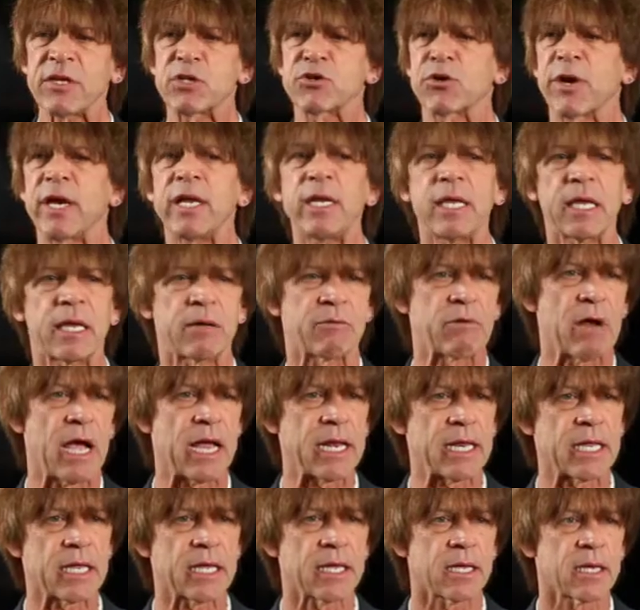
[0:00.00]
any training in
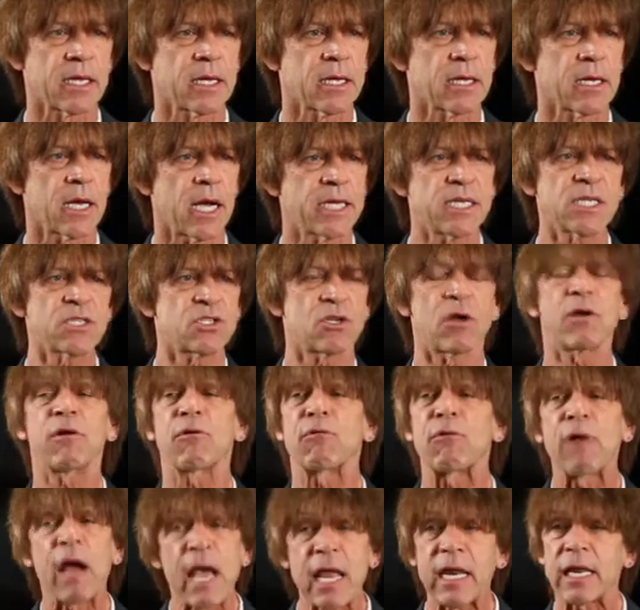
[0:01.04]
writing. I just started
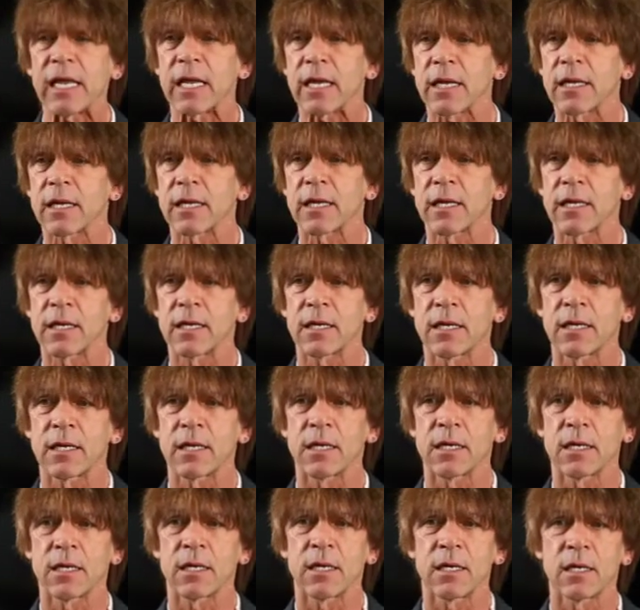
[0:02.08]
writing
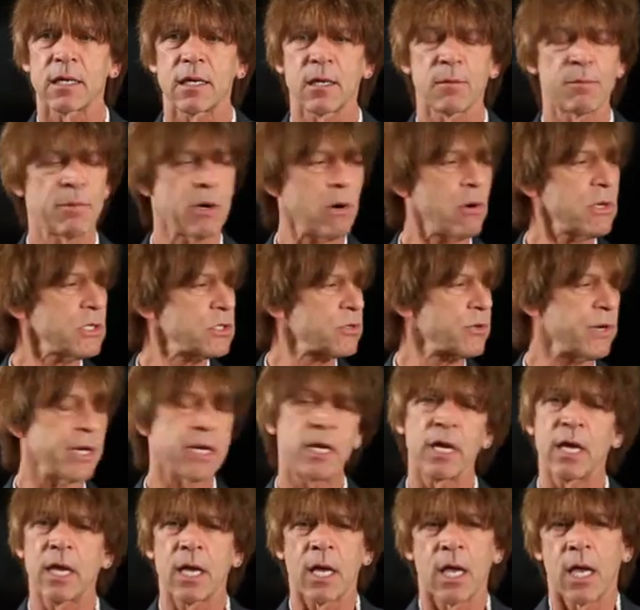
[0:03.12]

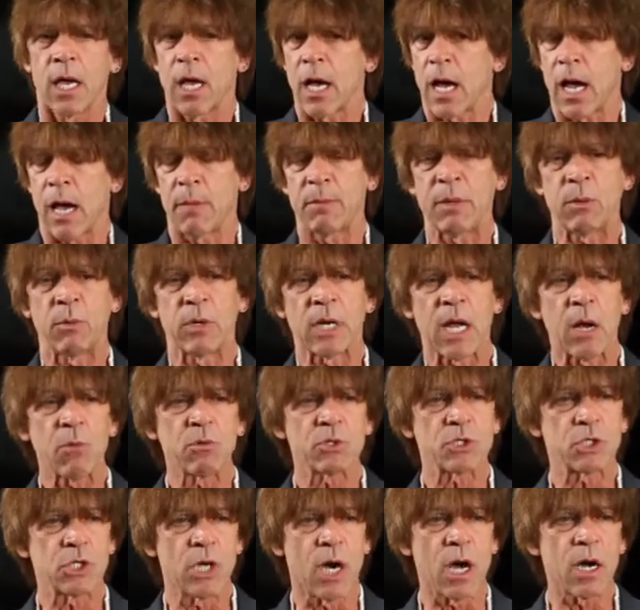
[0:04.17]
poetry. I mean, when I
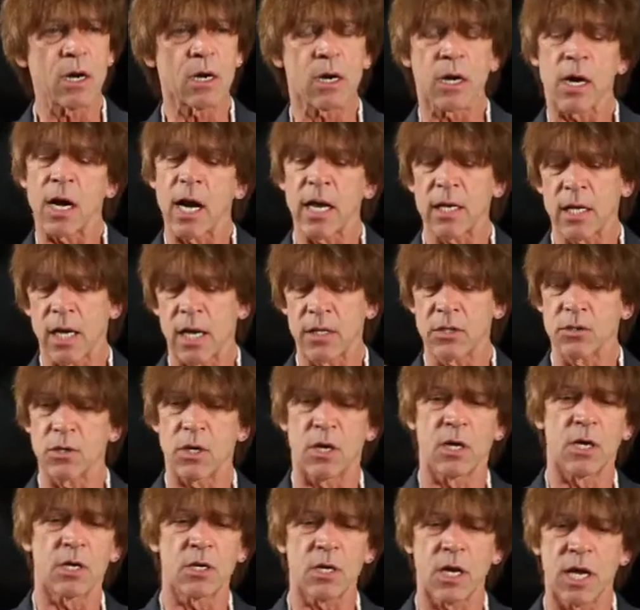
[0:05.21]
was younger,
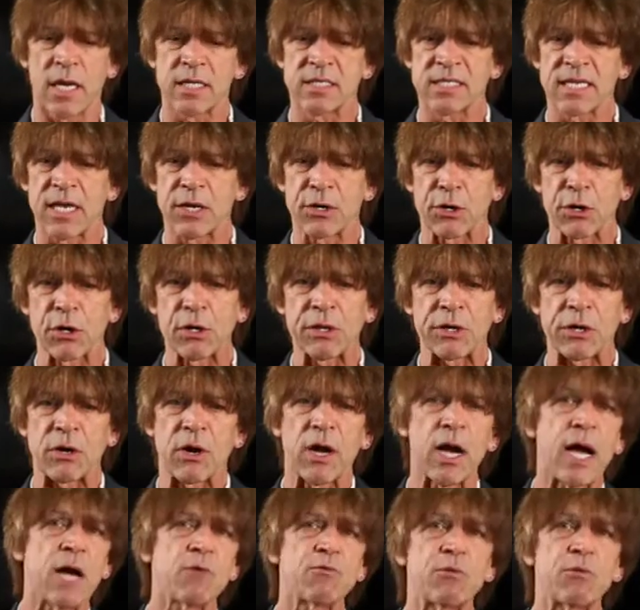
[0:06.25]
I said earlier, I